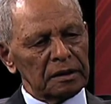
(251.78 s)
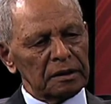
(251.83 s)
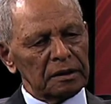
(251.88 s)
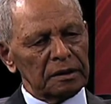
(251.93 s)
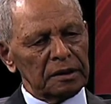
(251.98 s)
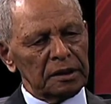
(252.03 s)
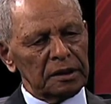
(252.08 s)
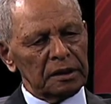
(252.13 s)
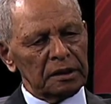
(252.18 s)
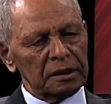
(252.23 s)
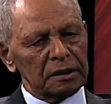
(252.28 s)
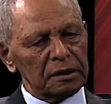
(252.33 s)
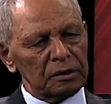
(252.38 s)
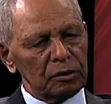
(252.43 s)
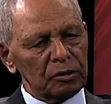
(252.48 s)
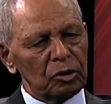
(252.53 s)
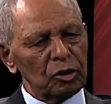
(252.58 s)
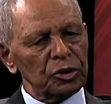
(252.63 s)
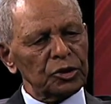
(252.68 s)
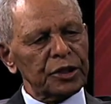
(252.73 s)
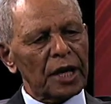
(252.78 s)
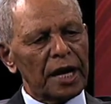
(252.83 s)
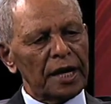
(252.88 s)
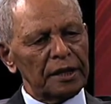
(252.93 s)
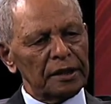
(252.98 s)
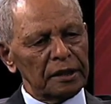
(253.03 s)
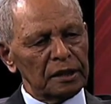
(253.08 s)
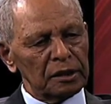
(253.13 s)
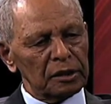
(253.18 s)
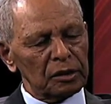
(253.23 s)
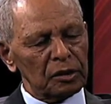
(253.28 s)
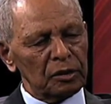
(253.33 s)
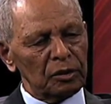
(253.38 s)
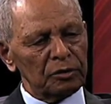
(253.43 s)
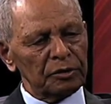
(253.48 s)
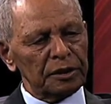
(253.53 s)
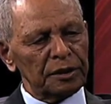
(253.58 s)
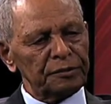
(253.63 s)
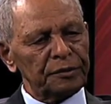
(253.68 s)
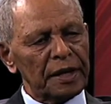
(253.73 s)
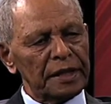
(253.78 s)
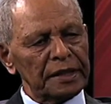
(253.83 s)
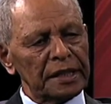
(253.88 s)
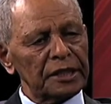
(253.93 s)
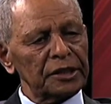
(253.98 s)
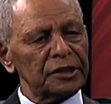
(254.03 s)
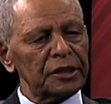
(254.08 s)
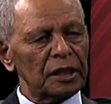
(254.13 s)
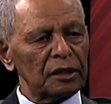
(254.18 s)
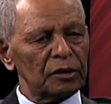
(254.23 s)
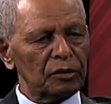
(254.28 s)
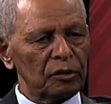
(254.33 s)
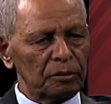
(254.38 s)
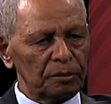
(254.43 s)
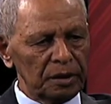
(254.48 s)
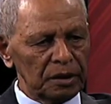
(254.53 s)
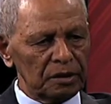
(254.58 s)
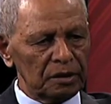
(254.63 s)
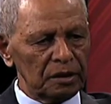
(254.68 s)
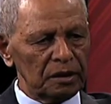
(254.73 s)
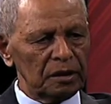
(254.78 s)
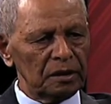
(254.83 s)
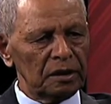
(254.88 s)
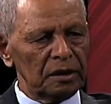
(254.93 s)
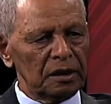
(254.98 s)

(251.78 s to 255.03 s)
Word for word: the co-signer of the Financial Committee.